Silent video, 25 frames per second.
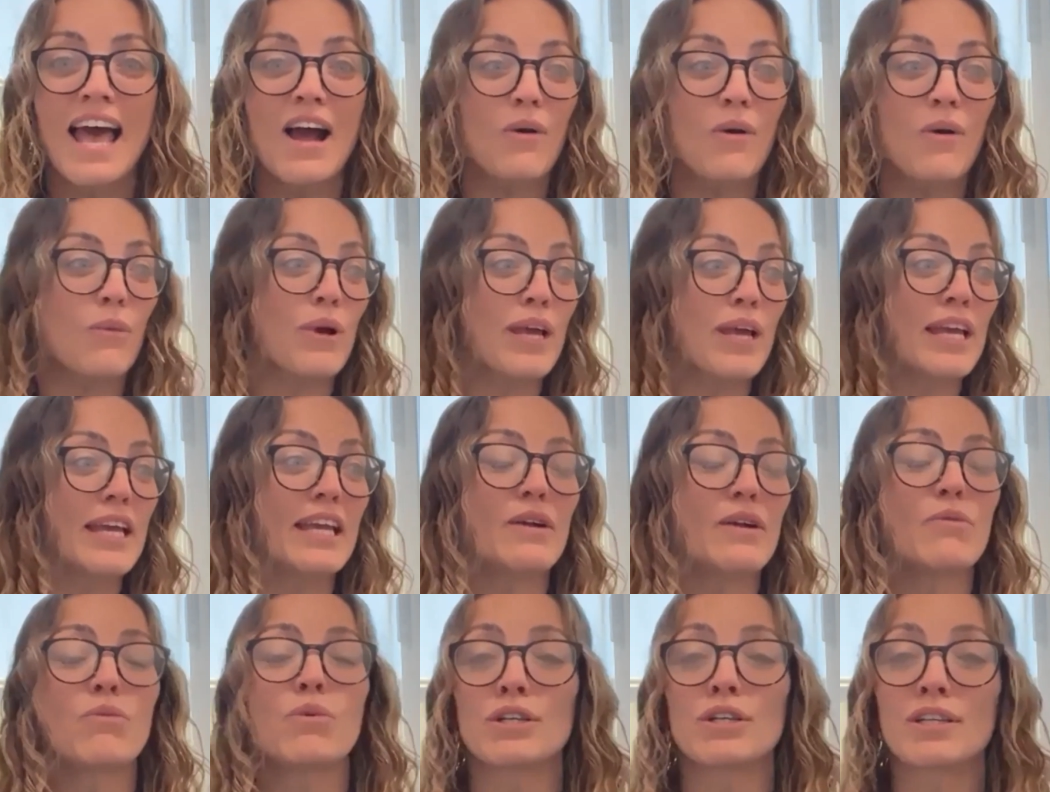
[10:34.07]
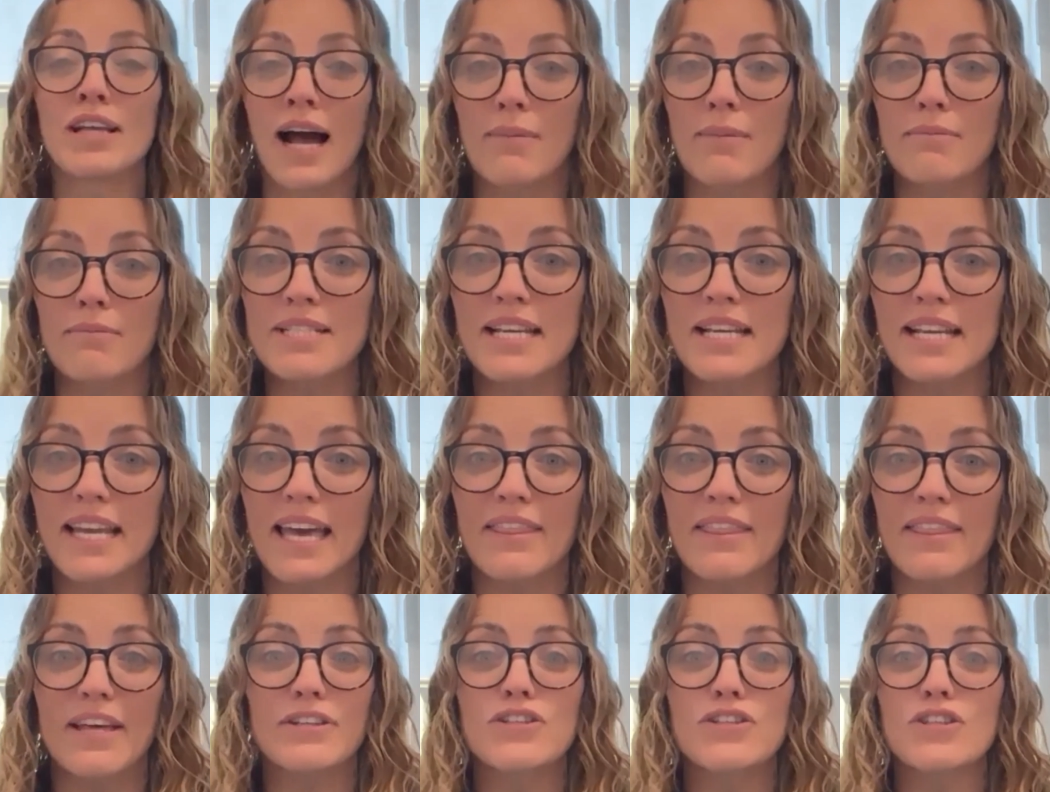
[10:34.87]
We would come
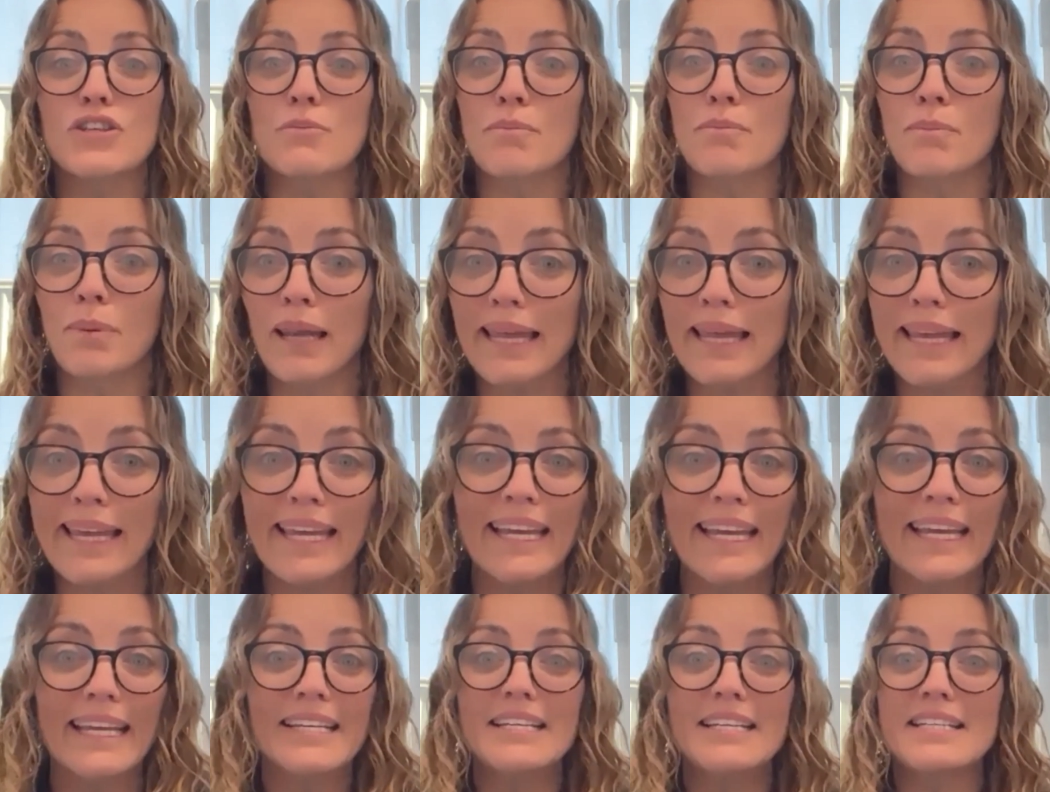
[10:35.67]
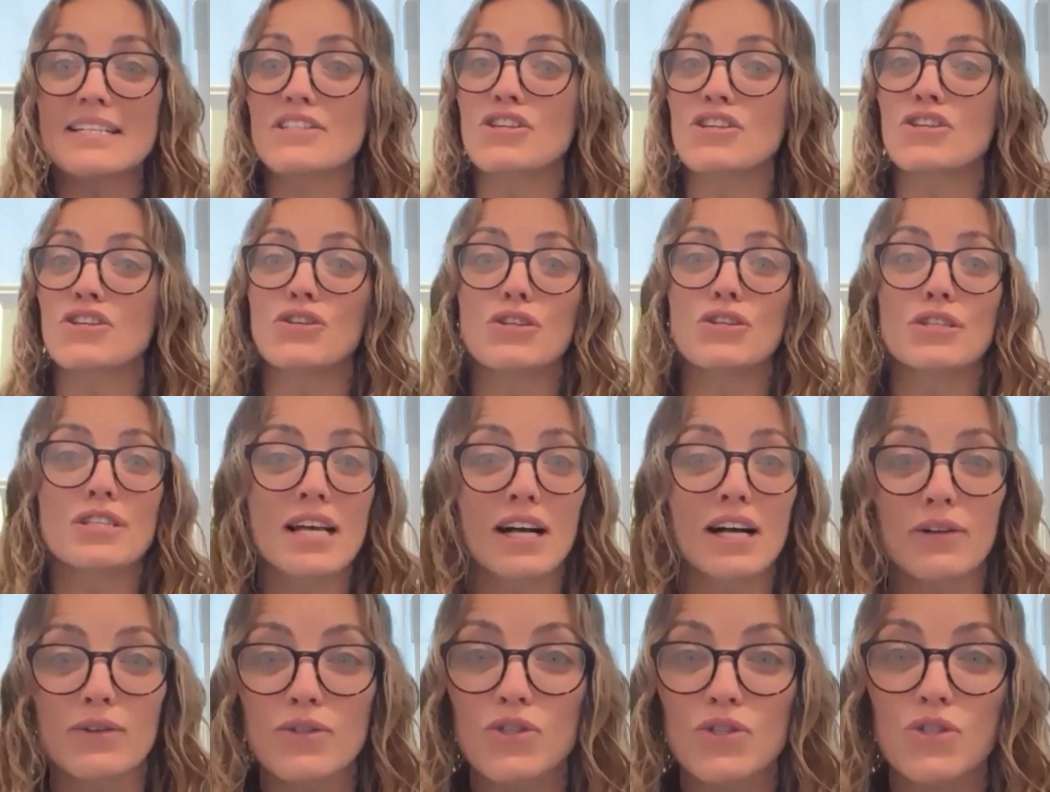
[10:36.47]
together to bleed, to
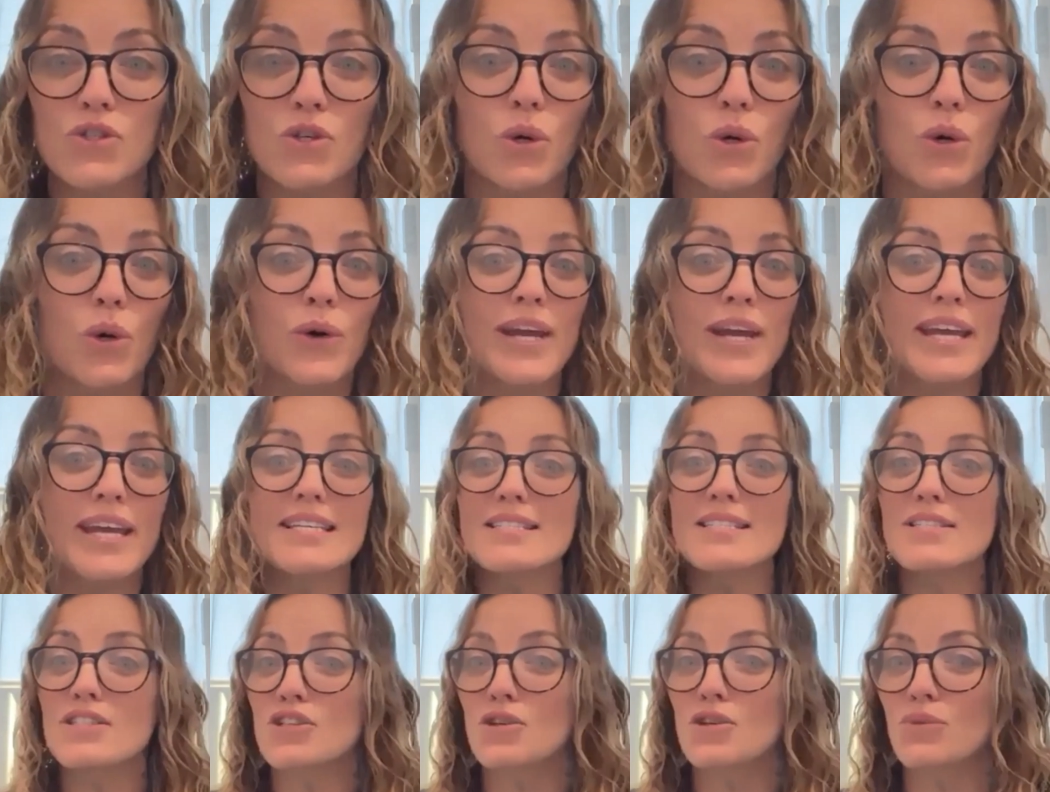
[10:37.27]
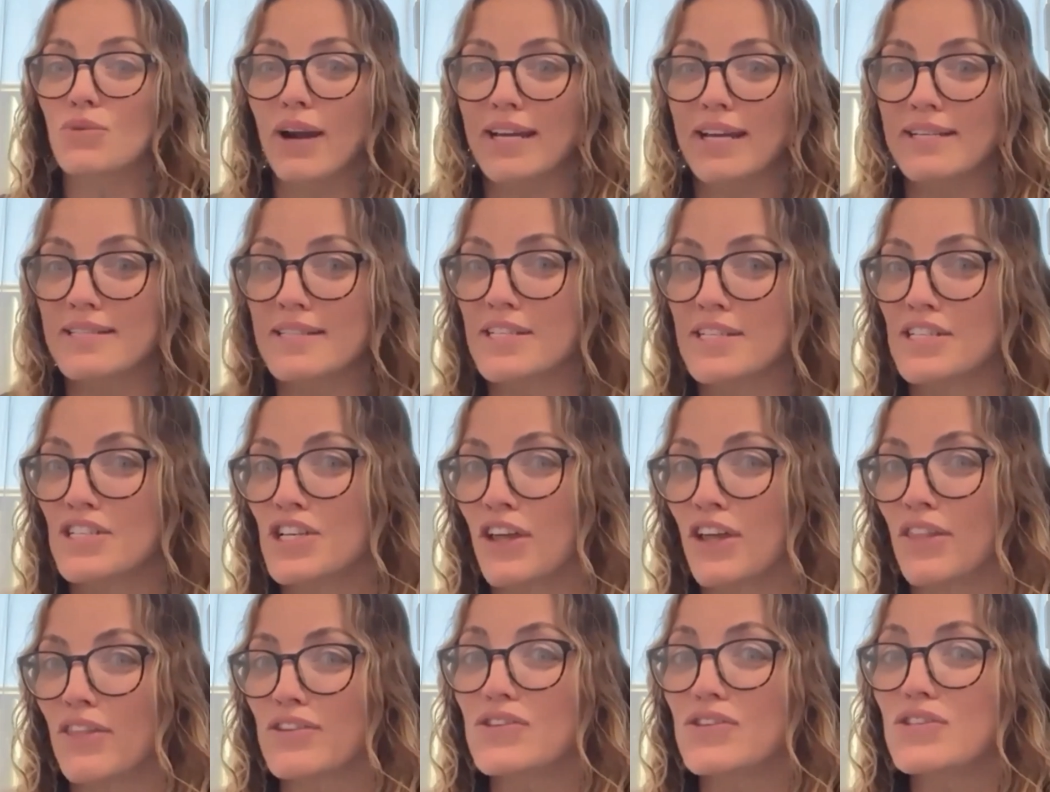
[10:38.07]
tell stories, to raise each
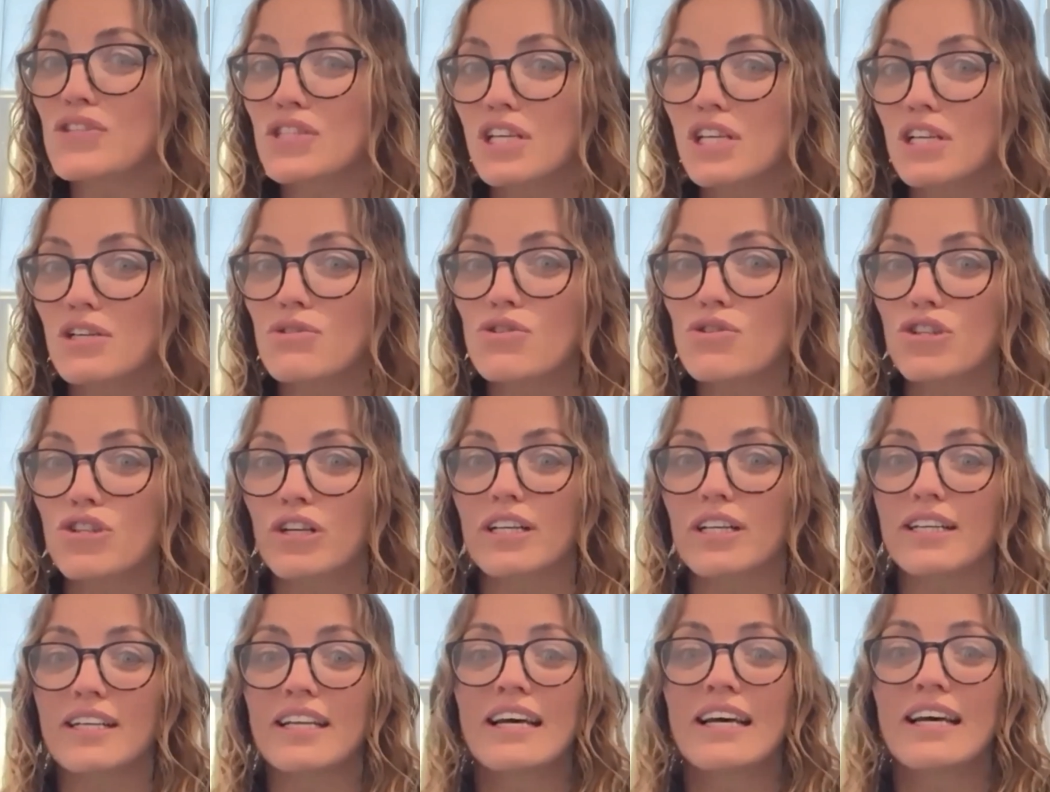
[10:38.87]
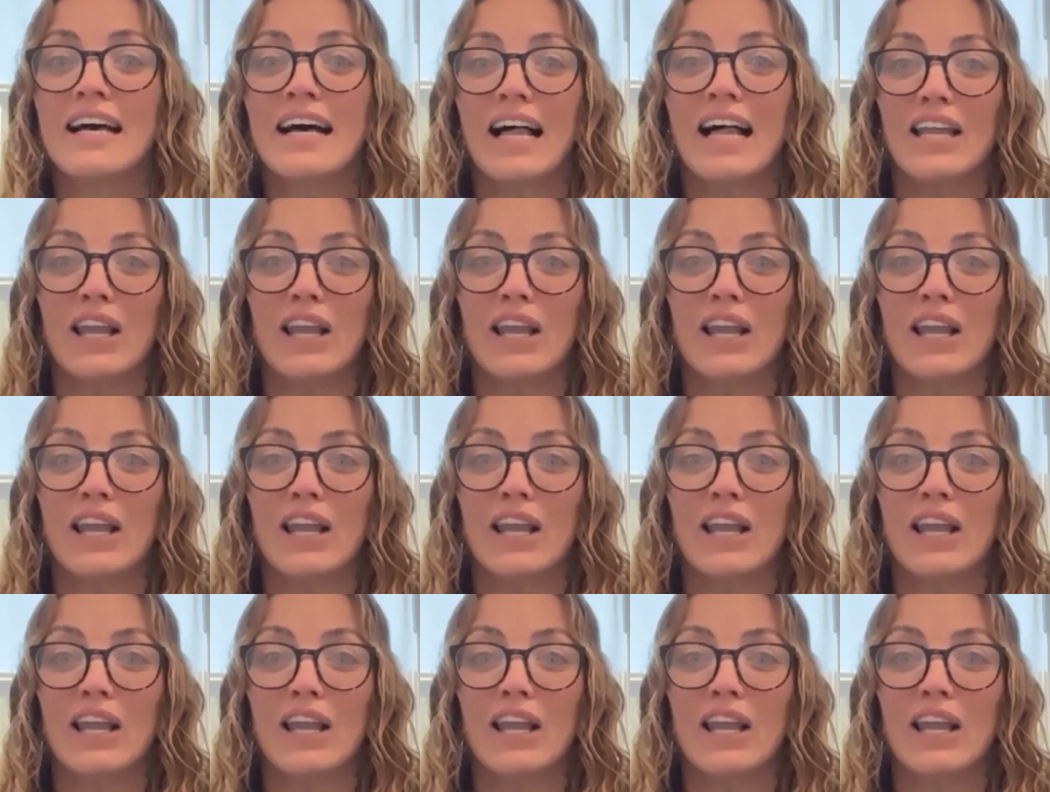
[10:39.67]
other's children.